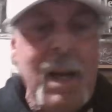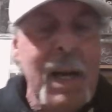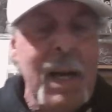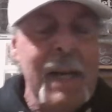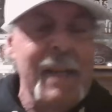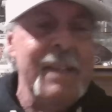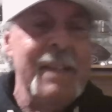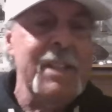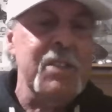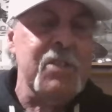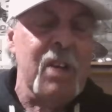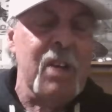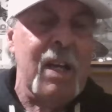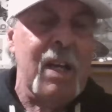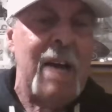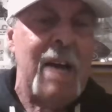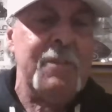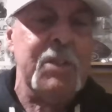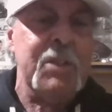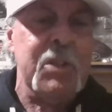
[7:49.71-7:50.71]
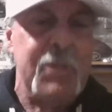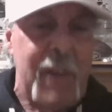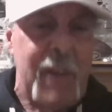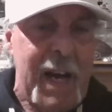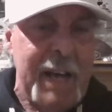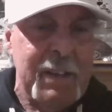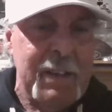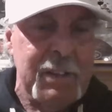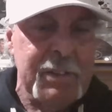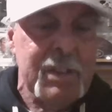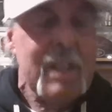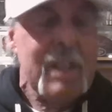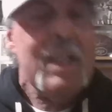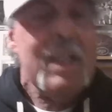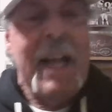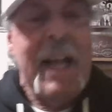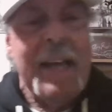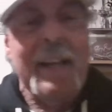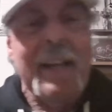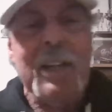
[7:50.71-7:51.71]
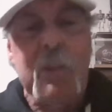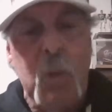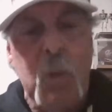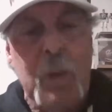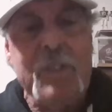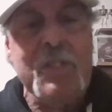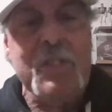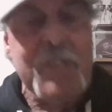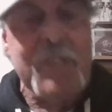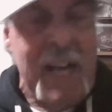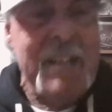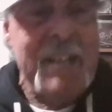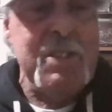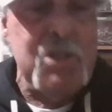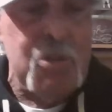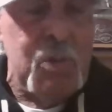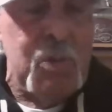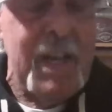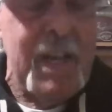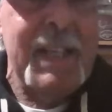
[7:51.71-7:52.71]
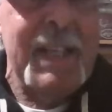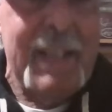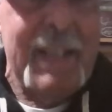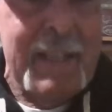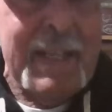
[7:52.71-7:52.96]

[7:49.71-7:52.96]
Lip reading: Eastern Conference Finals, and had lost 9 straight in